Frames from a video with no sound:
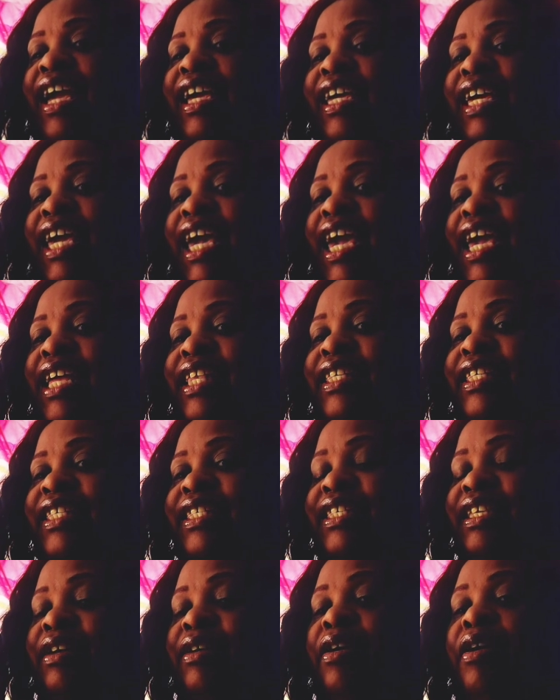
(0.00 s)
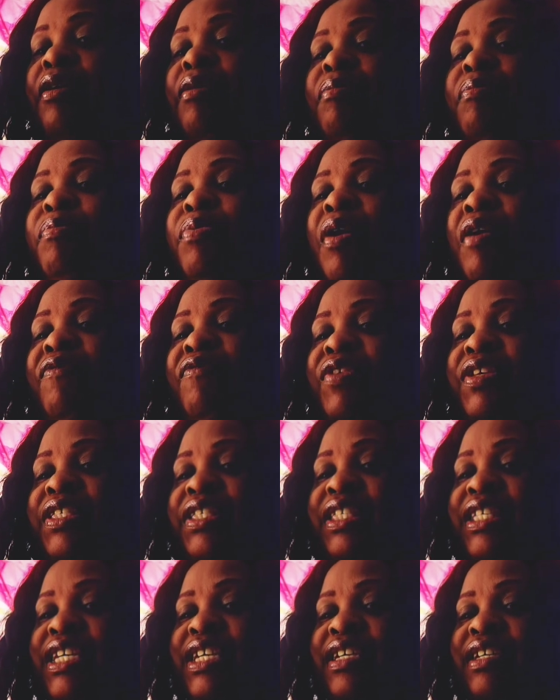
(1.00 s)
against the
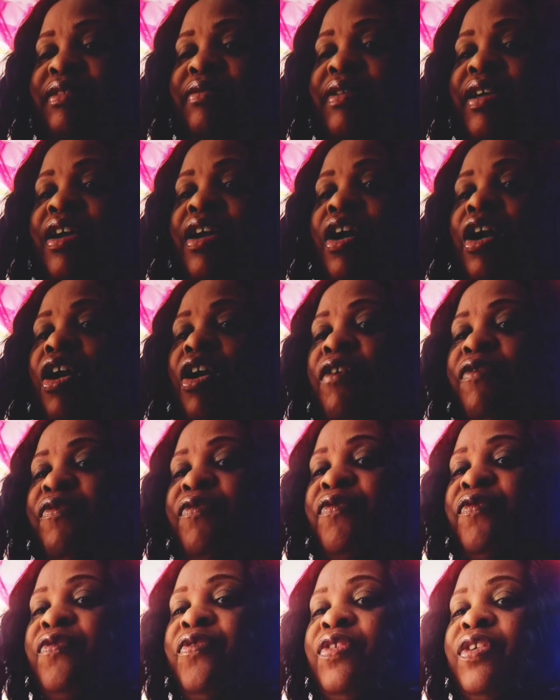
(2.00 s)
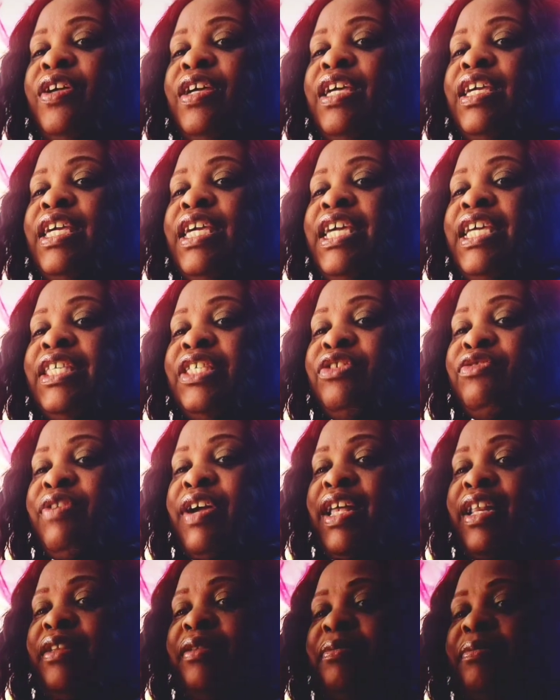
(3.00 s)
prophecy of
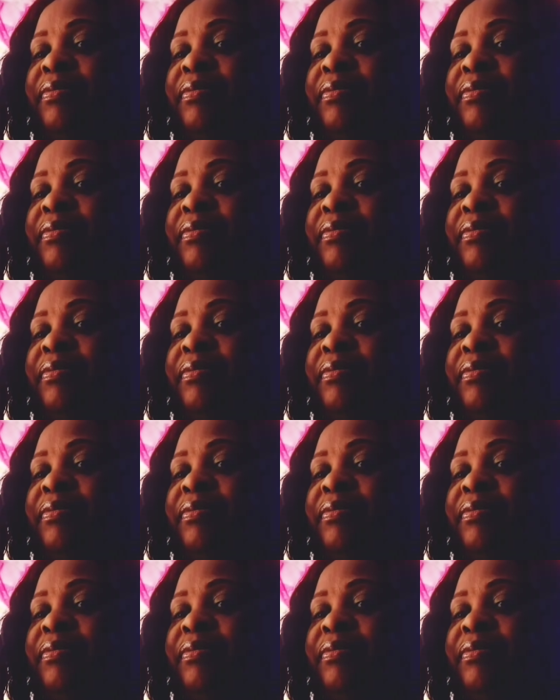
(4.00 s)
Israel